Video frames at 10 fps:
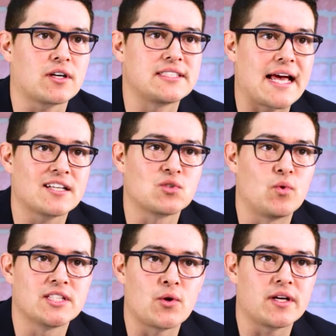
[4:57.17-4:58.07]
because Alex
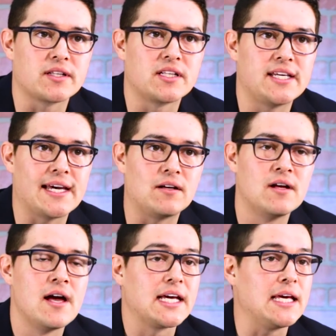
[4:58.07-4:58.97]
Wood is going on the DL,
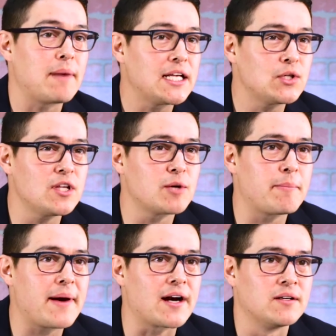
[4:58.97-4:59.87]
he might do a little
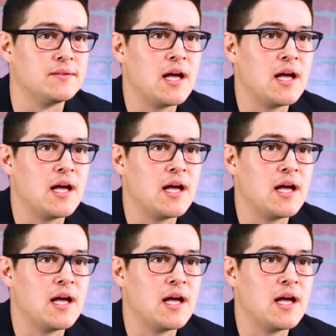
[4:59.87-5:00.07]
bit better.